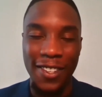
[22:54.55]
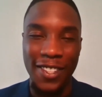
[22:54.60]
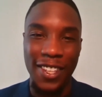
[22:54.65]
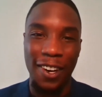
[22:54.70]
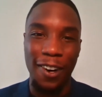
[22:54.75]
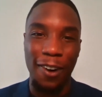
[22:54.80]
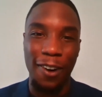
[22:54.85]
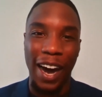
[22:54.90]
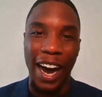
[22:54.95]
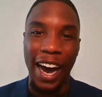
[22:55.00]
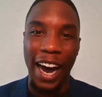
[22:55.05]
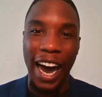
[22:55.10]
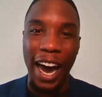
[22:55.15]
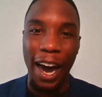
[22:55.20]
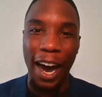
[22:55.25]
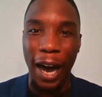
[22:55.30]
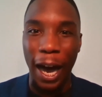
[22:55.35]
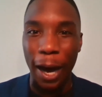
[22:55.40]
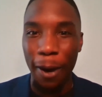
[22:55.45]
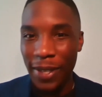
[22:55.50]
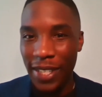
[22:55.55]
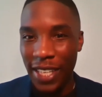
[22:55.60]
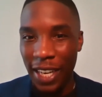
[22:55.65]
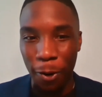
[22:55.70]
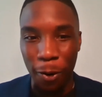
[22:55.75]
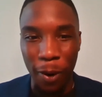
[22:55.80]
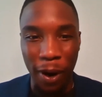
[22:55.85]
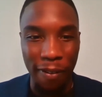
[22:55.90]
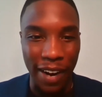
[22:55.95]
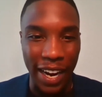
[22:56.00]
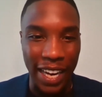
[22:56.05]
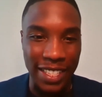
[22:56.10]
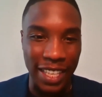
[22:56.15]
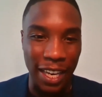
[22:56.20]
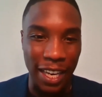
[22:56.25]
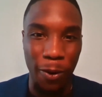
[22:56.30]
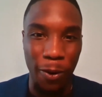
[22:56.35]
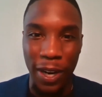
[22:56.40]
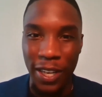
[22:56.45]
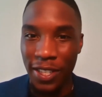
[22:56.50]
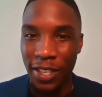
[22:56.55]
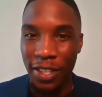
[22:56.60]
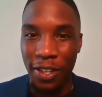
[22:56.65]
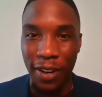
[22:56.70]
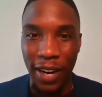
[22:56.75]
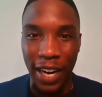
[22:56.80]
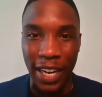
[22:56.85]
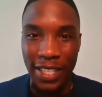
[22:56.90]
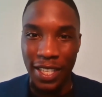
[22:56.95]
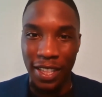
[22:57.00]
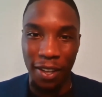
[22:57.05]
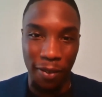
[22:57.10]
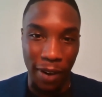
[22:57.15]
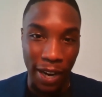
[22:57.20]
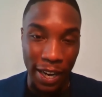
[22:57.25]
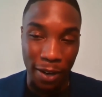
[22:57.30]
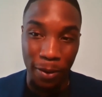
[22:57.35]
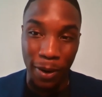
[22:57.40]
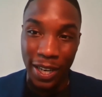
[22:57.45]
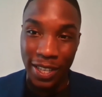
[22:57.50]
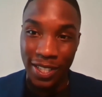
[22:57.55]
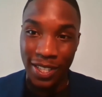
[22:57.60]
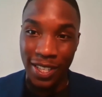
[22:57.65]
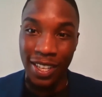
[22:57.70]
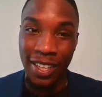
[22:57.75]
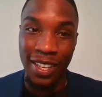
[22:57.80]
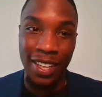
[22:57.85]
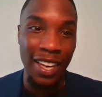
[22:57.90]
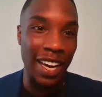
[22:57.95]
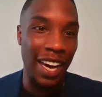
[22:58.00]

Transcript: So I would tell whoever asked that question, you're asking the right question.